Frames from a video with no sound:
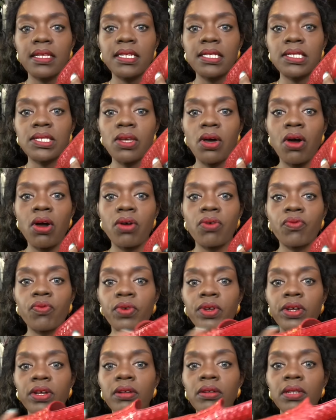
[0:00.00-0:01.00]
These are
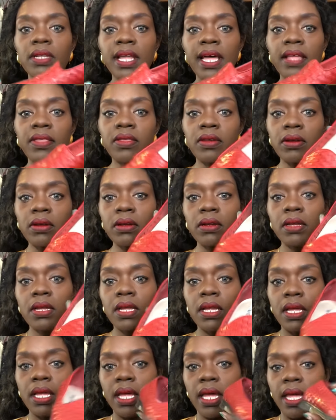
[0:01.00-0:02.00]
real leather,
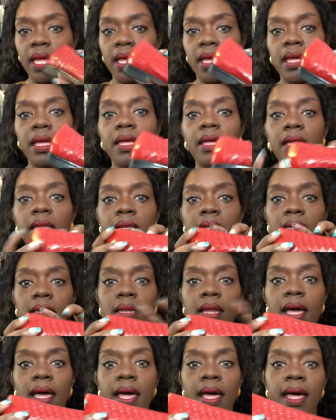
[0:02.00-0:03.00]

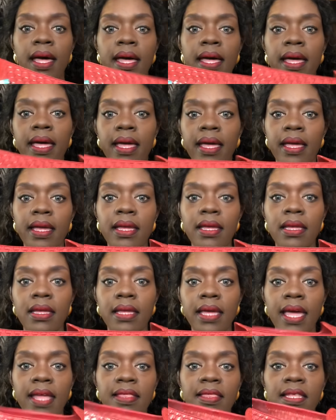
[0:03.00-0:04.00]
and I
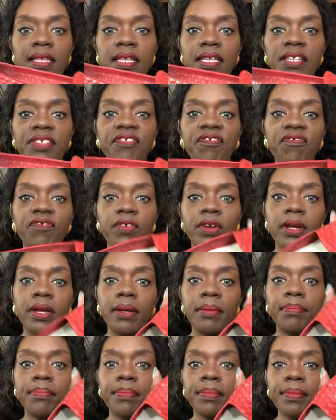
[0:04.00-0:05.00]
got these
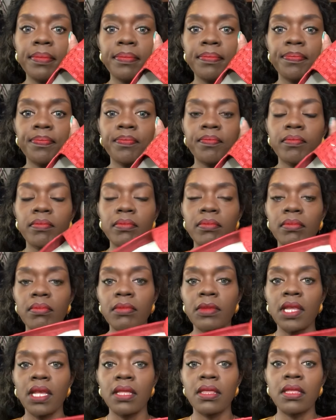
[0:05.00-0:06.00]
from
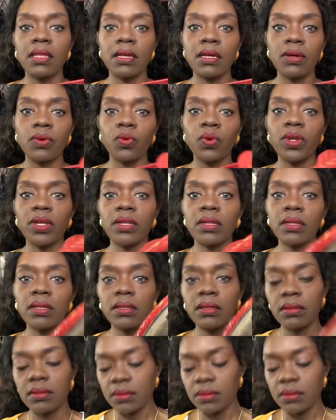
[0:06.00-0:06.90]
the Goodwill